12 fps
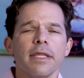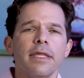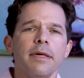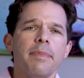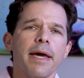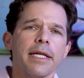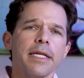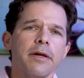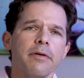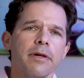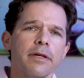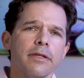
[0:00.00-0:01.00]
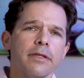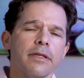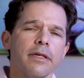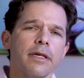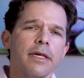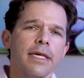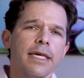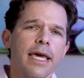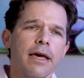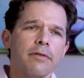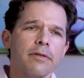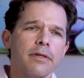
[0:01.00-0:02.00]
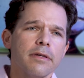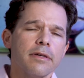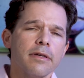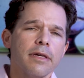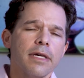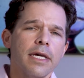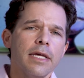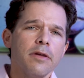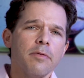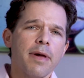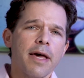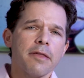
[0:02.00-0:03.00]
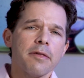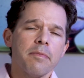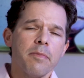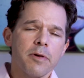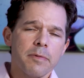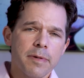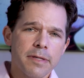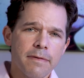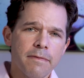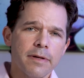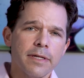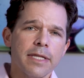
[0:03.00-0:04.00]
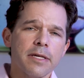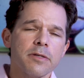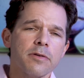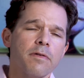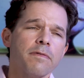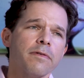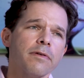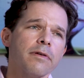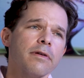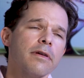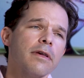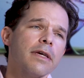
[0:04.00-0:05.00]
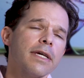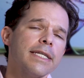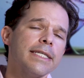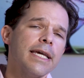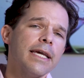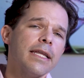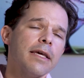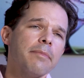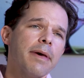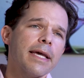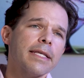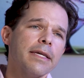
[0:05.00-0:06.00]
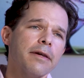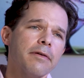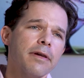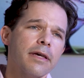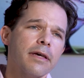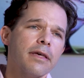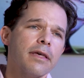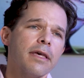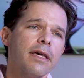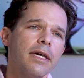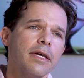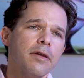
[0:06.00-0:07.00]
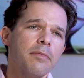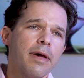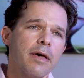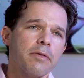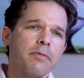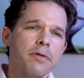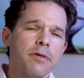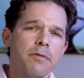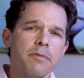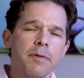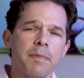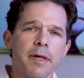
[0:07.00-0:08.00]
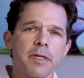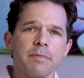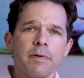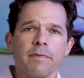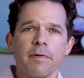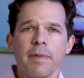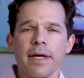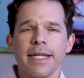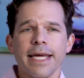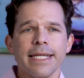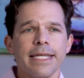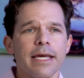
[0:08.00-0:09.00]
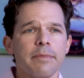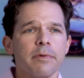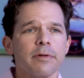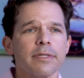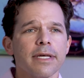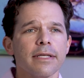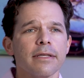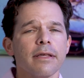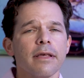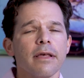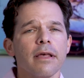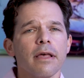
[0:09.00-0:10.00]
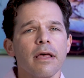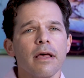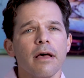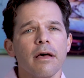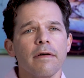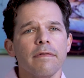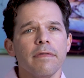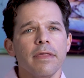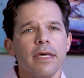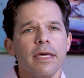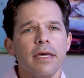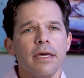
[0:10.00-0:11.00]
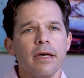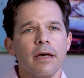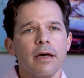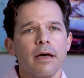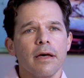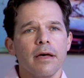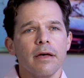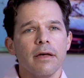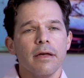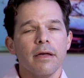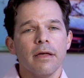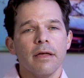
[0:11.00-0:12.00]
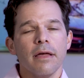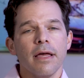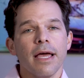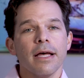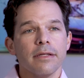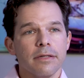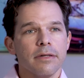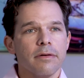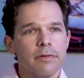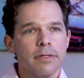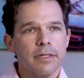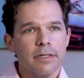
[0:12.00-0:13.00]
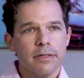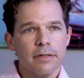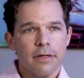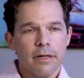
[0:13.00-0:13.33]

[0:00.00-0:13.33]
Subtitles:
the bacterial count in your mouth, more specifically the sulfur-containing bacteria in your mouth, which is responsible for about 98% of the halitosis